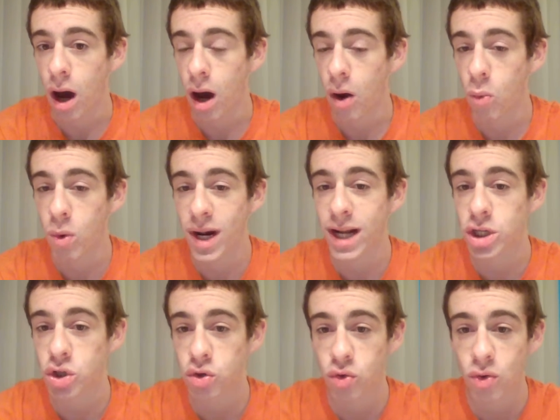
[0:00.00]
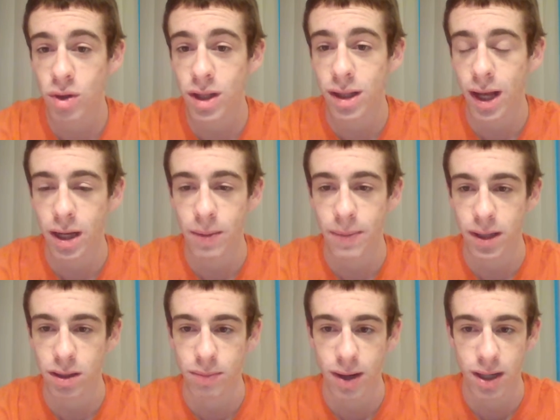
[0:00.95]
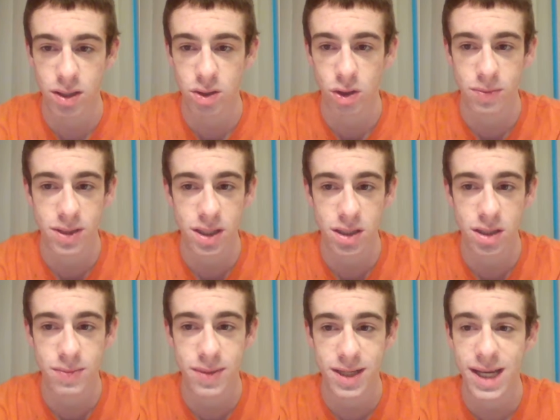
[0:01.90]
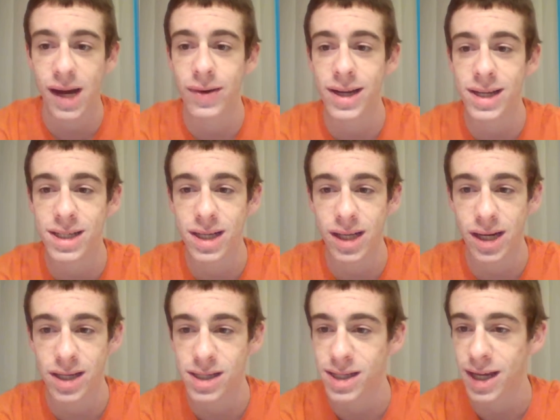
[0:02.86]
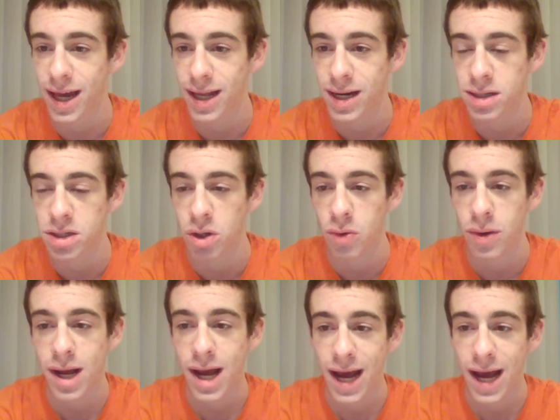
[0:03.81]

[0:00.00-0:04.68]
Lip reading: What I truly like about the Mindstorm system is how easy it is to get into